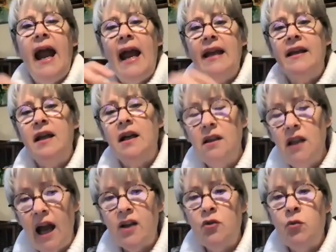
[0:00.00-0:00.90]
and
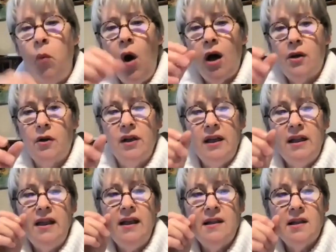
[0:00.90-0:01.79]
collect water
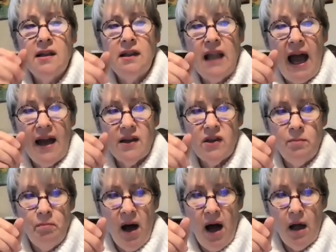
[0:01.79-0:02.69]
in these glass
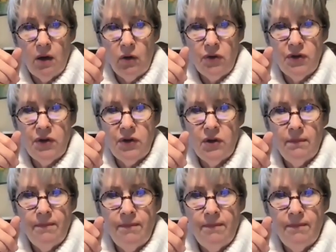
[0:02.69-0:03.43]
bottles.